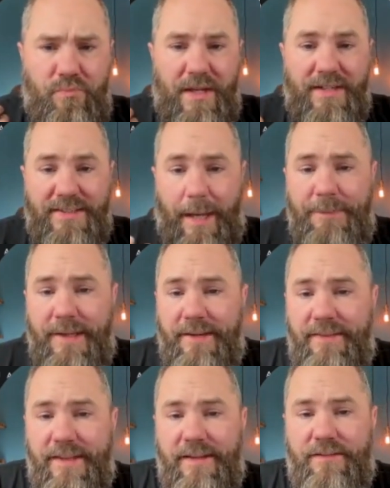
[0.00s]
Top 10
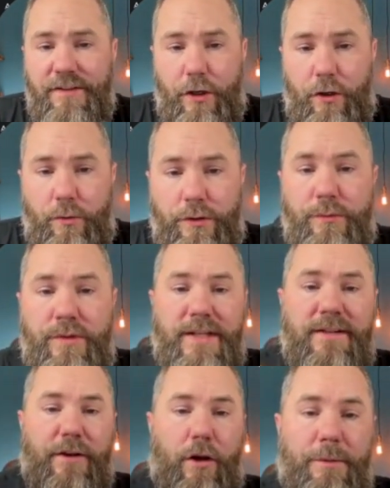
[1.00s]
things you need
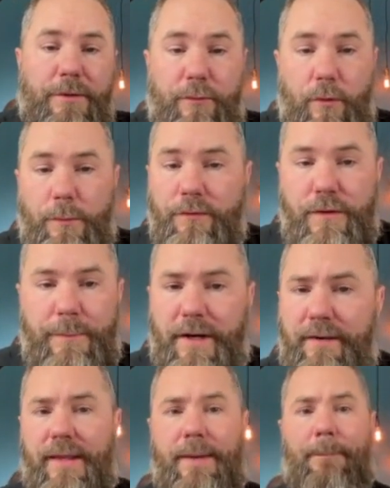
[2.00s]
to know before moving to
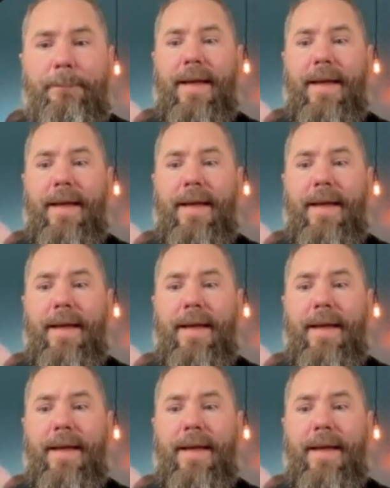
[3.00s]
Maryland.